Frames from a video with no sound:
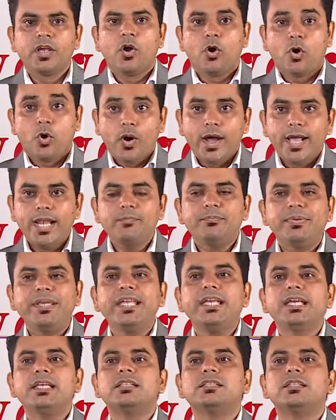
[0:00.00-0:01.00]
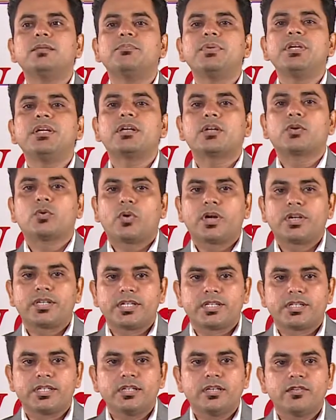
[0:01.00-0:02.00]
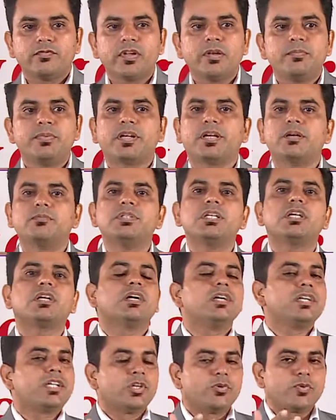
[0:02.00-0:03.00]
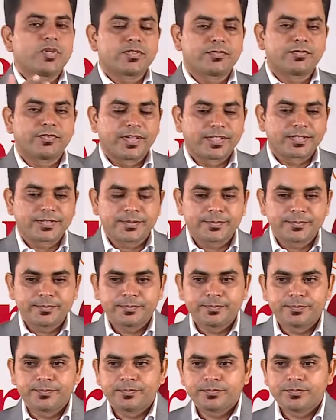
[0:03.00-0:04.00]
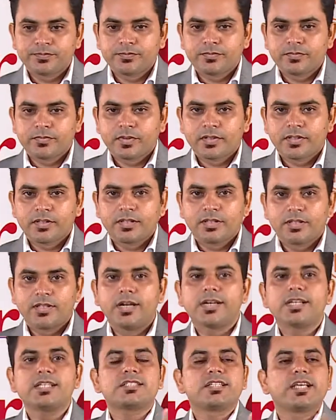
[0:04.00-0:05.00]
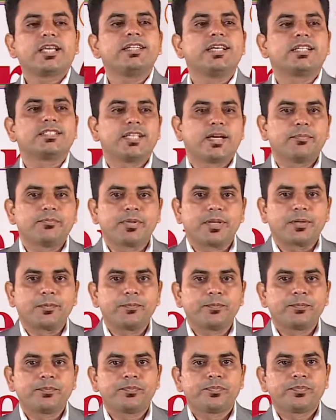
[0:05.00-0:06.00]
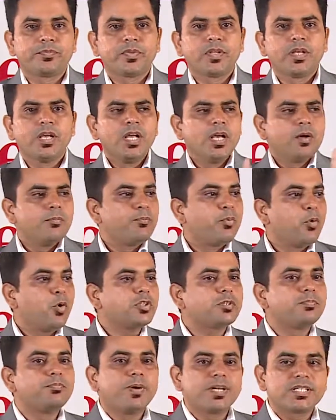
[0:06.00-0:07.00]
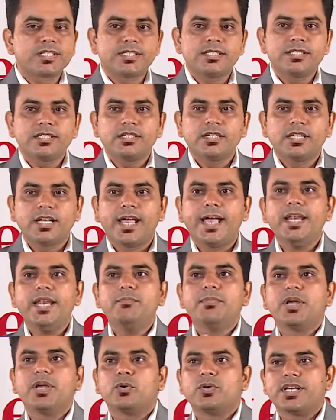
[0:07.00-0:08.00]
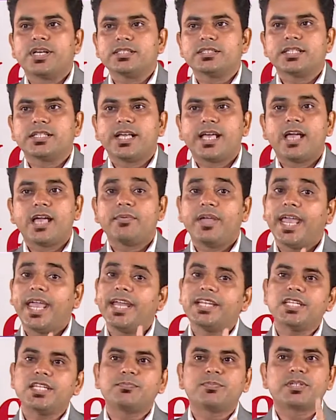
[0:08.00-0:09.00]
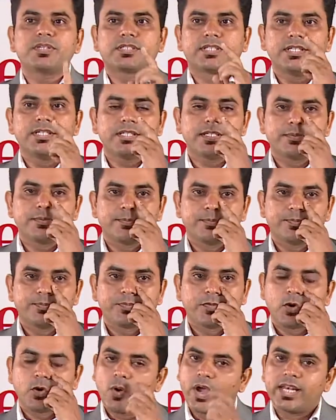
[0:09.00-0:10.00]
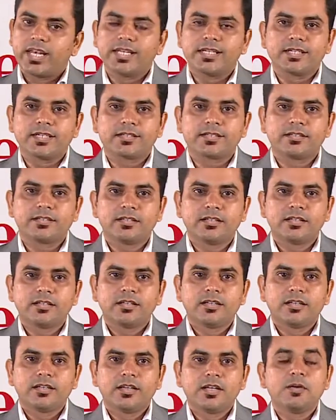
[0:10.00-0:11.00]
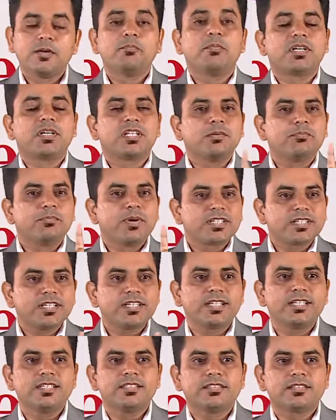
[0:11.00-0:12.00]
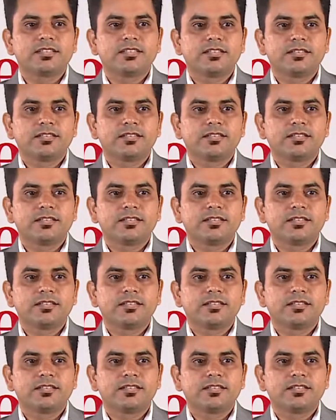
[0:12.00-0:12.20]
oil being in the bigger quantity will become the continuous phase. Let us take an example. Both butter and mayonnaise have 80% oil in it, but the butter is